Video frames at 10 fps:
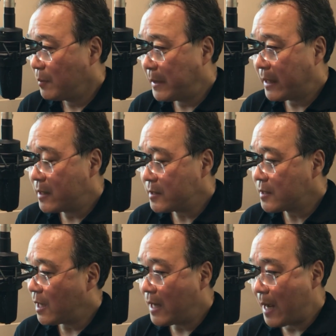because
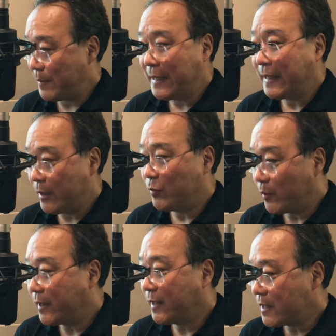I mean he
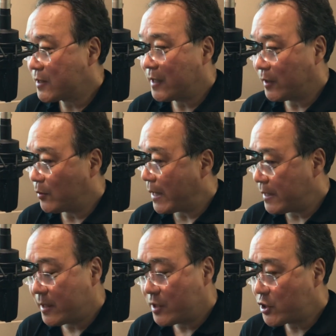really is in great
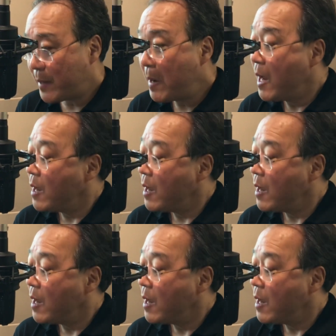shape.